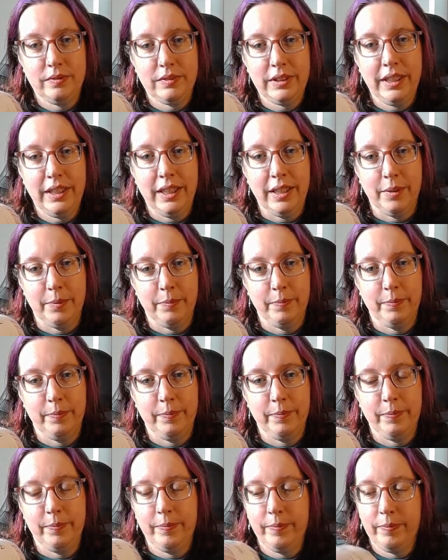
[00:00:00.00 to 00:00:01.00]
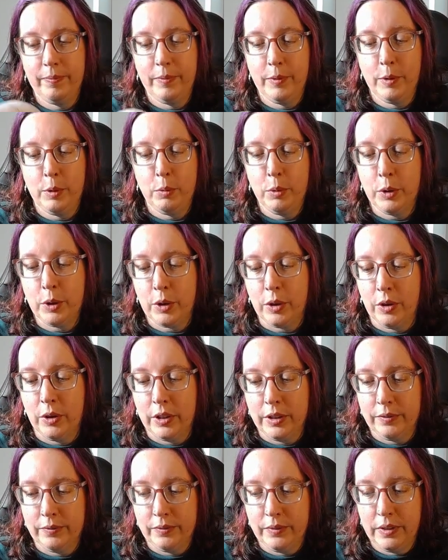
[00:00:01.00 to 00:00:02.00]
yeah, work on it.
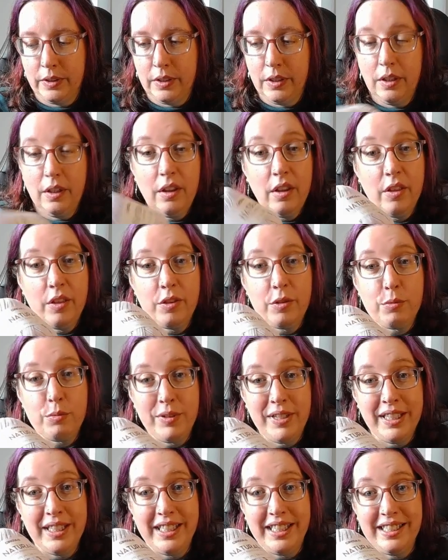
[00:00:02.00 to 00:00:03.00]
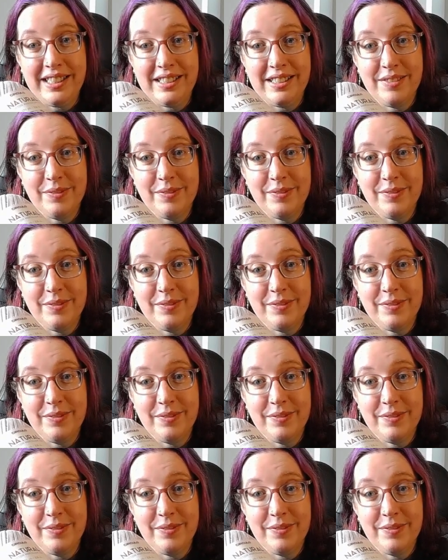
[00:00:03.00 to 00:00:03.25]
3 of these.